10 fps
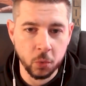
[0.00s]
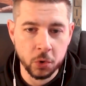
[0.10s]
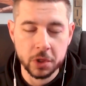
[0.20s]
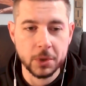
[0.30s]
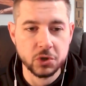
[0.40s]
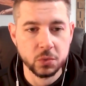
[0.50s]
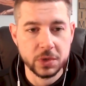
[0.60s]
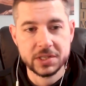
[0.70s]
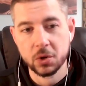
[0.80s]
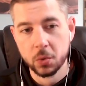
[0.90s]
One of the most
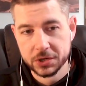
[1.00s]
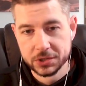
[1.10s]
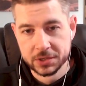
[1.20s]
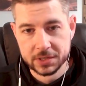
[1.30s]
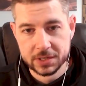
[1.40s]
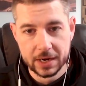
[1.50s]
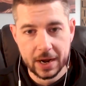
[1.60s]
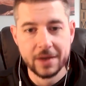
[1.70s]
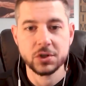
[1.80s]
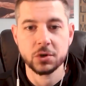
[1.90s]
recent questions that
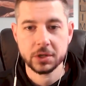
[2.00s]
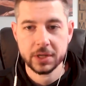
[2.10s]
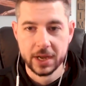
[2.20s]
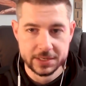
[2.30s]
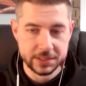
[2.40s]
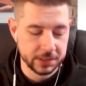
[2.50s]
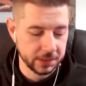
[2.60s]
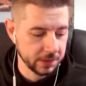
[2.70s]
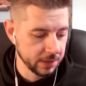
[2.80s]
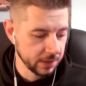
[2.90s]
I've started
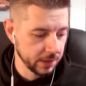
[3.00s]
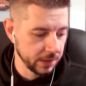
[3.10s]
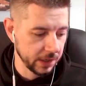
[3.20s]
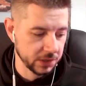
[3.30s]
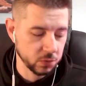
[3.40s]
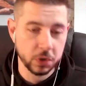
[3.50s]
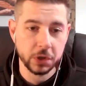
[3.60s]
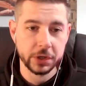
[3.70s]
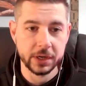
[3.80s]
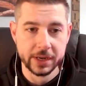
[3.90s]
asking is
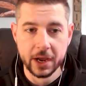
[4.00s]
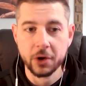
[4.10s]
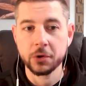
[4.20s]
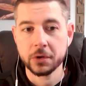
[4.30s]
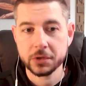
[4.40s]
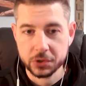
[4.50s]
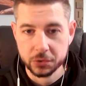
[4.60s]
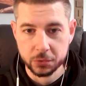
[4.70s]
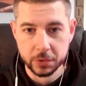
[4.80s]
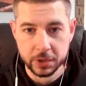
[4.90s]
really a counter
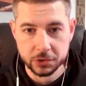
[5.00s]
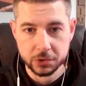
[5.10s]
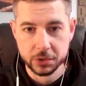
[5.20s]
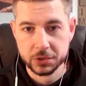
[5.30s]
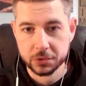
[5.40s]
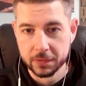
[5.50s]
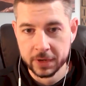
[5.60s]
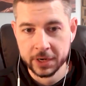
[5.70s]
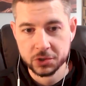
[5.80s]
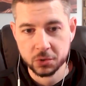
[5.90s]
to the traditional
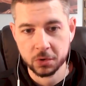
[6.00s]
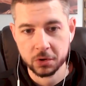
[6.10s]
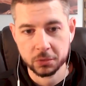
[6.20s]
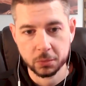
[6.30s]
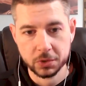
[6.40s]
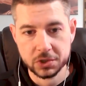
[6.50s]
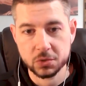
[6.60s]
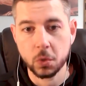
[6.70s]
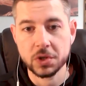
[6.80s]
financial world, which is,